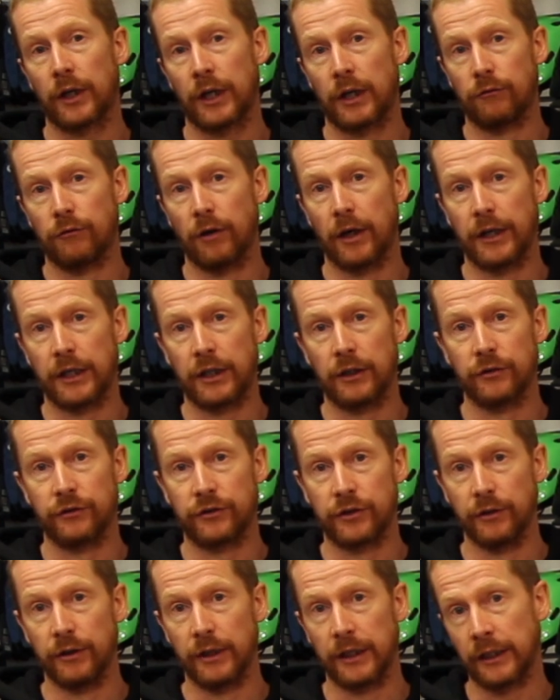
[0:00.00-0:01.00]
kind of riding you're
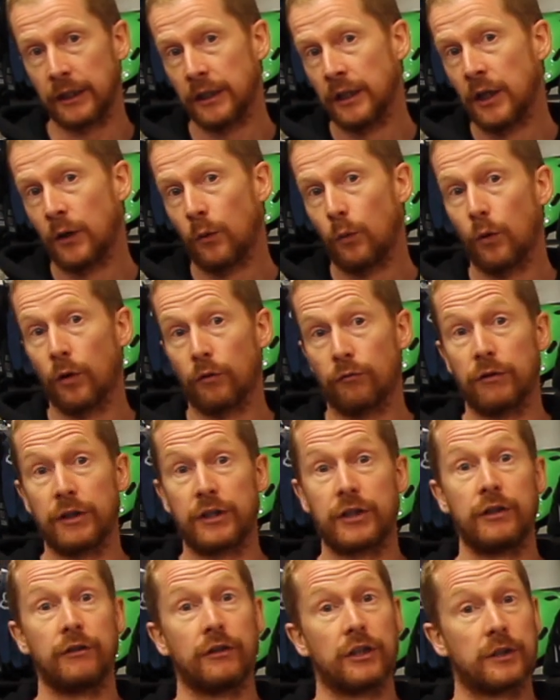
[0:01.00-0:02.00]
doing, what
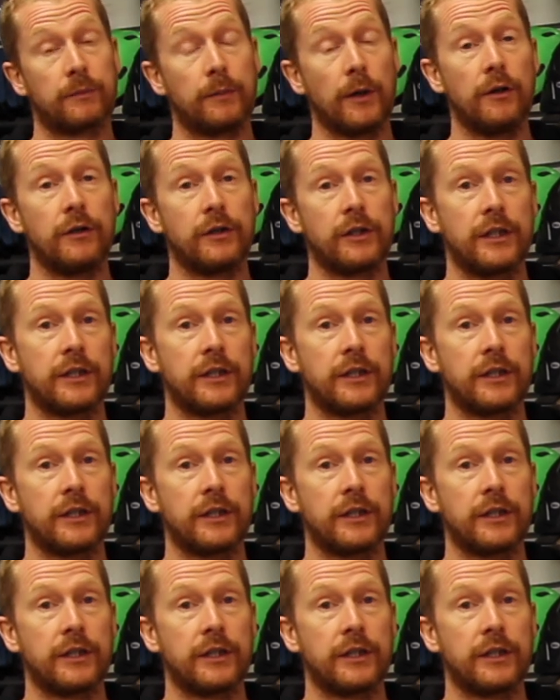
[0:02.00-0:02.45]
risk you're exposing